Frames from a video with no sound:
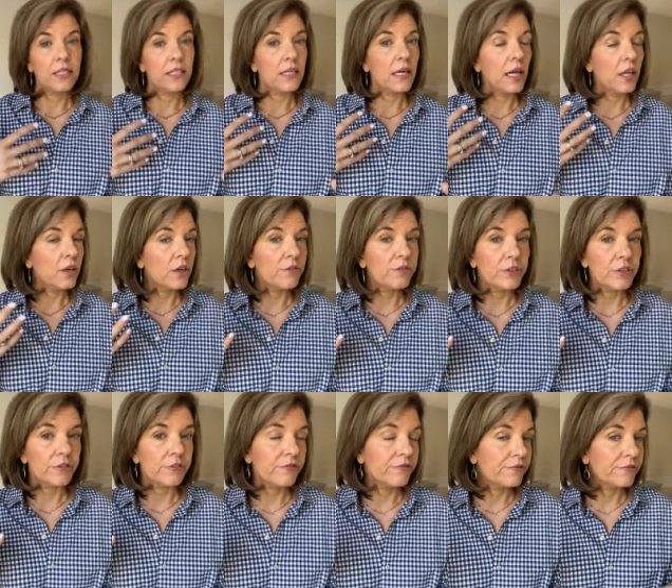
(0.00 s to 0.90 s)
color of
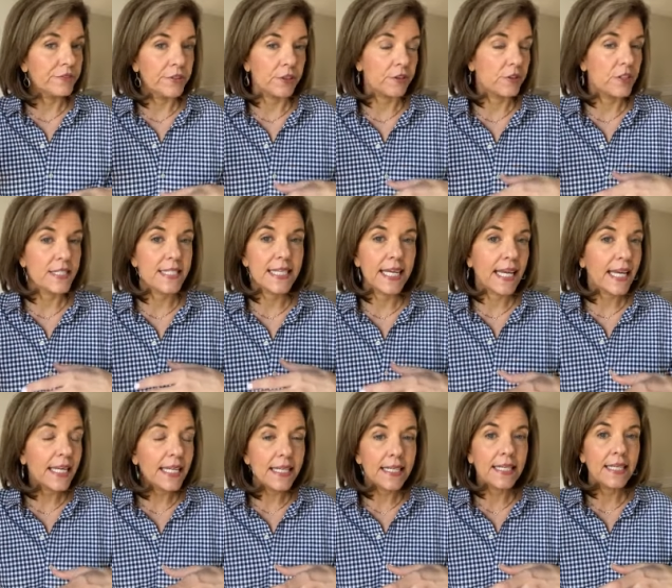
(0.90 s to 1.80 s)
your your
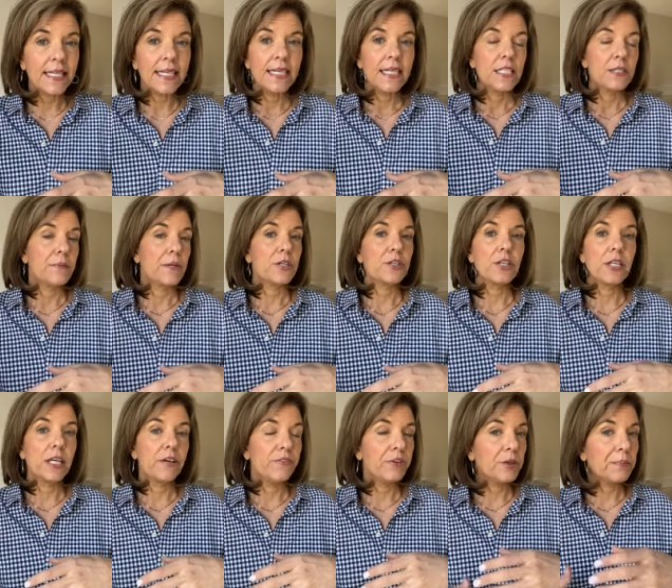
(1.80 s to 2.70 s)
skin,
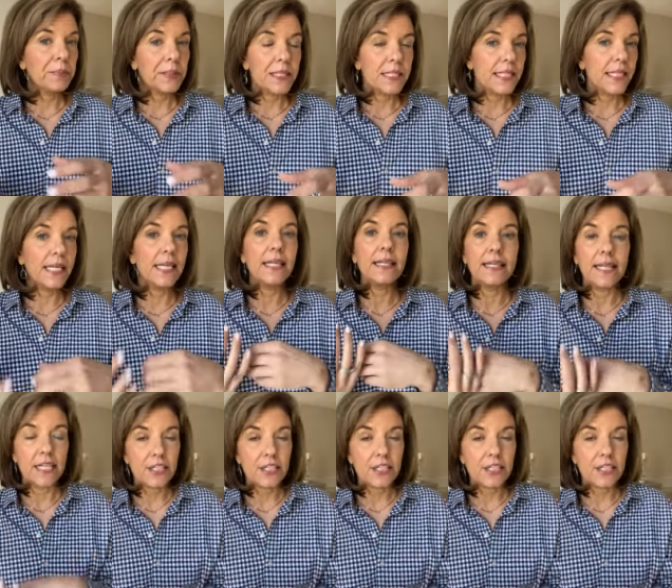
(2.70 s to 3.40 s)
especially if you're petite.